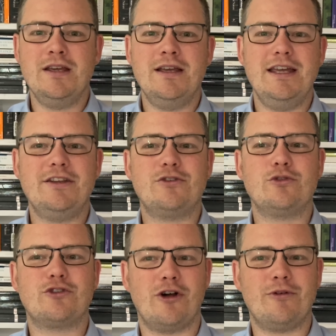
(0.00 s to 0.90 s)
is to
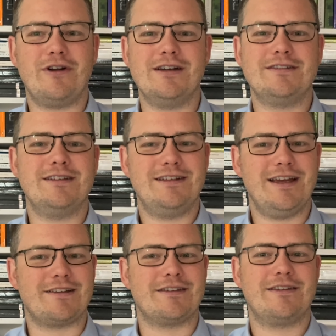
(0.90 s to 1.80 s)
summarize the
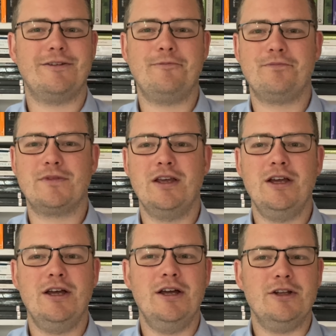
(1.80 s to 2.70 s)
text.
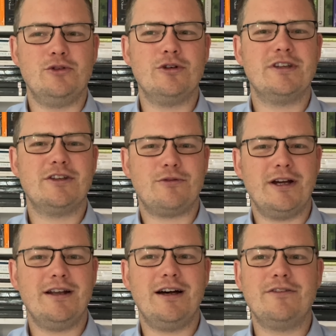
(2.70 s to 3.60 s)
Doing this
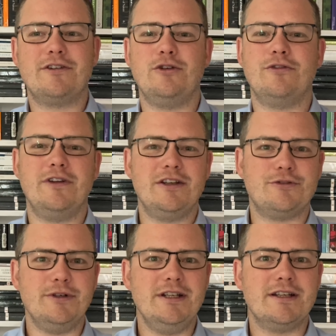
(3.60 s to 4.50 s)
right after you finish
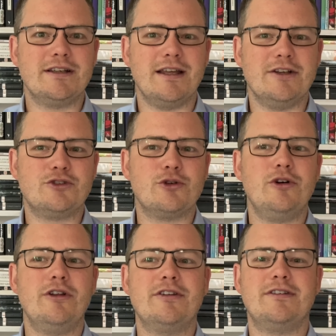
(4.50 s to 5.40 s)
reading
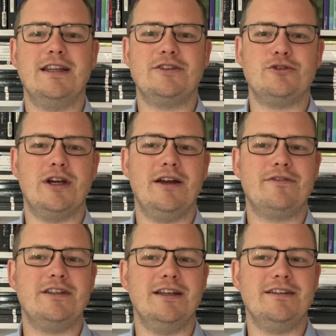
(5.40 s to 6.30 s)
ensures that you have
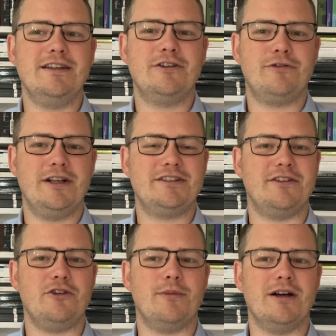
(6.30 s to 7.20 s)
the ideas fresh in
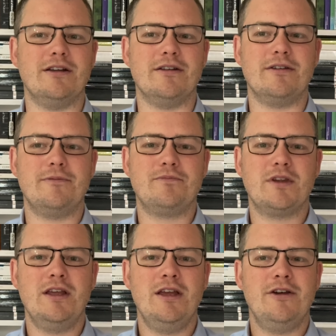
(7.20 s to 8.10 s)
your mind.
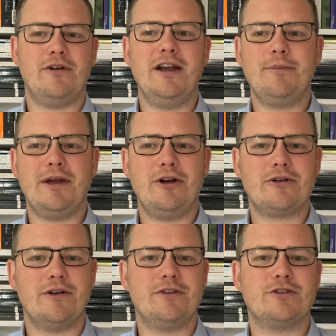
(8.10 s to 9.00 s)
Write a
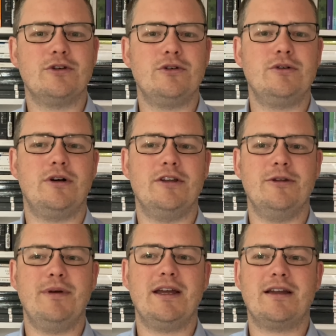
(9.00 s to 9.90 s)
paragraph or so on the
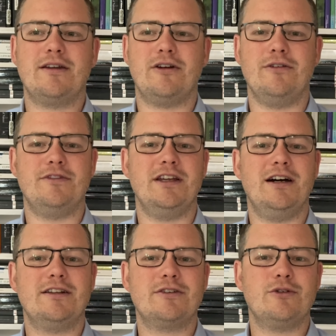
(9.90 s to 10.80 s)
back of the
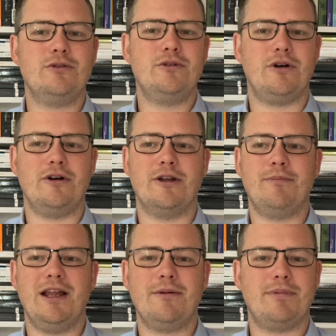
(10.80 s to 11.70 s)
article or on a
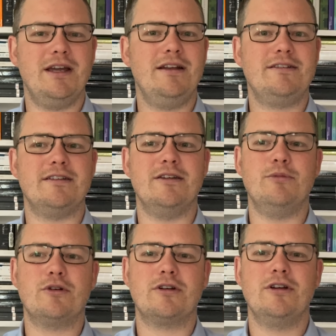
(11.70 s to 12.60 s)
blank page in the
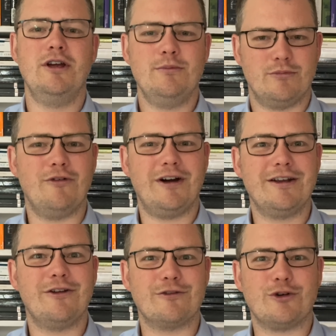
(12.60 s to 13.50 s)
book,
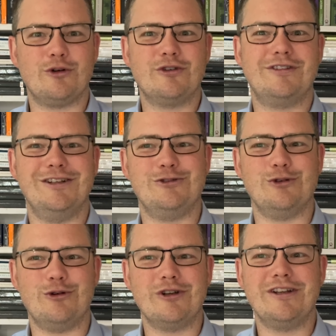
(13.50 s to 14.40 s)
provided of course that you
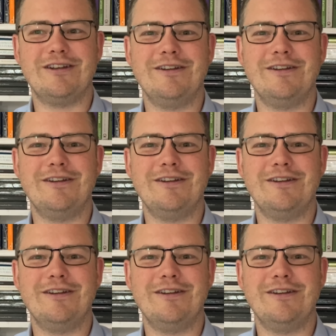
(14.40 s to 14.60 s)
own it.